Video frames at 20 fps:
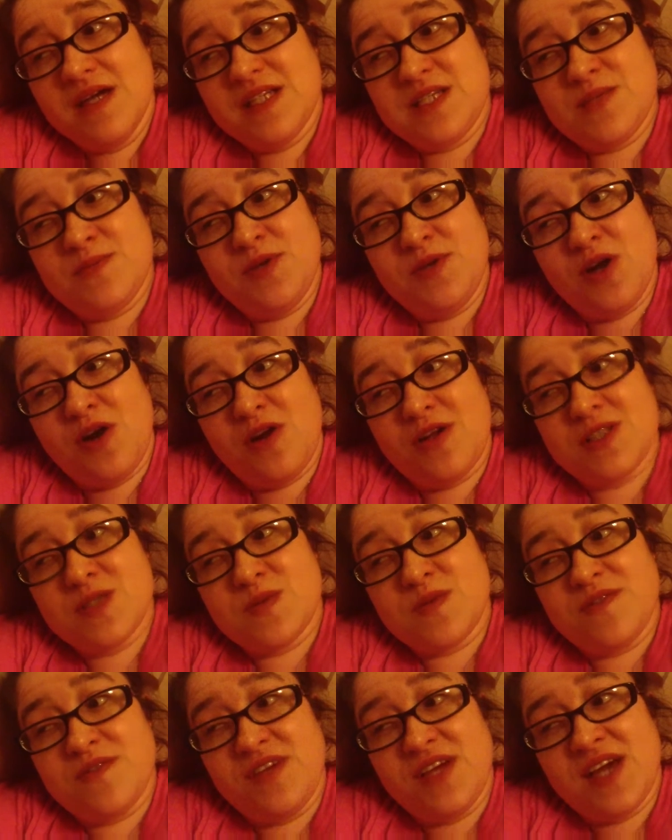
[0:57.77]
To be
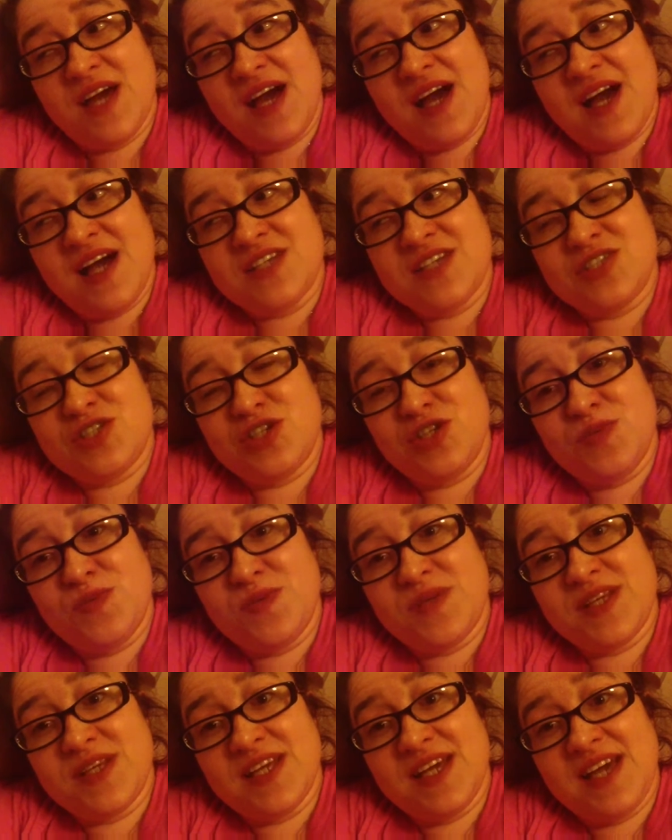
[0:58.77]
honest with you, I
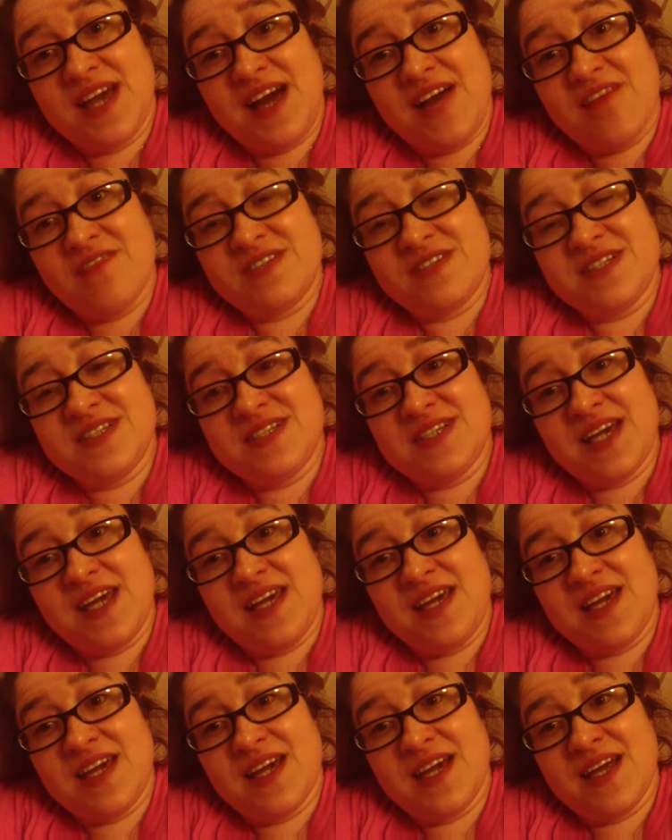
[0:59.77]
stupidly haven't
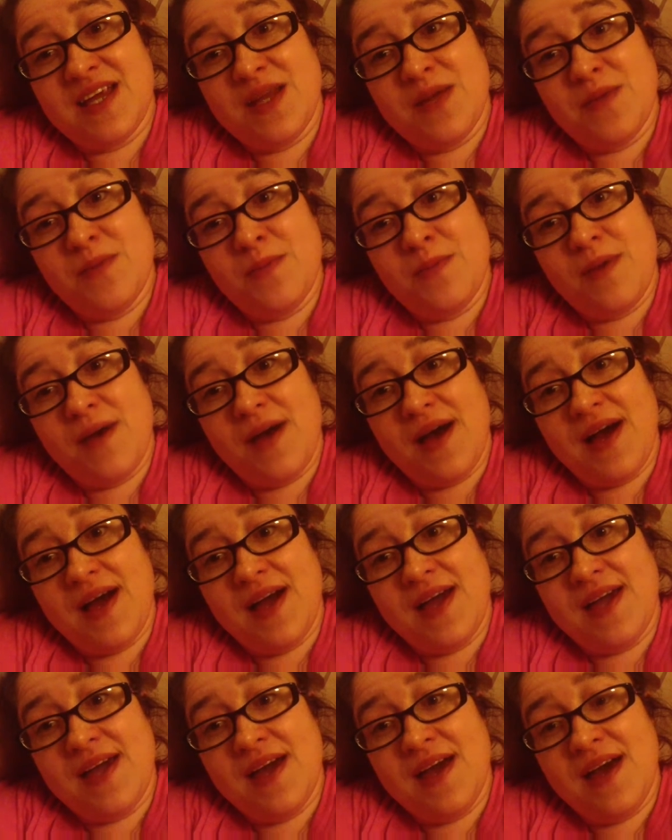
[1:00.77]
taken
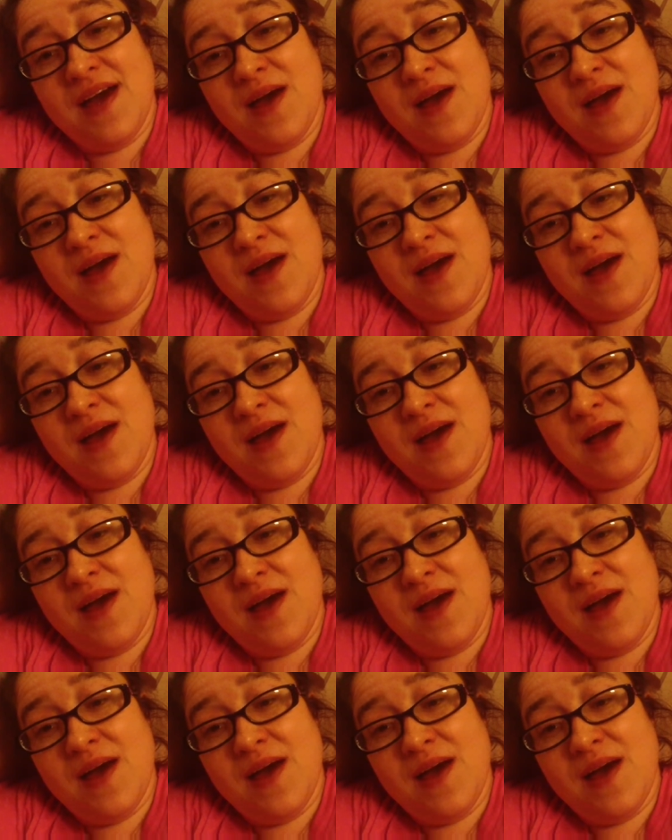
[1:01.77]
my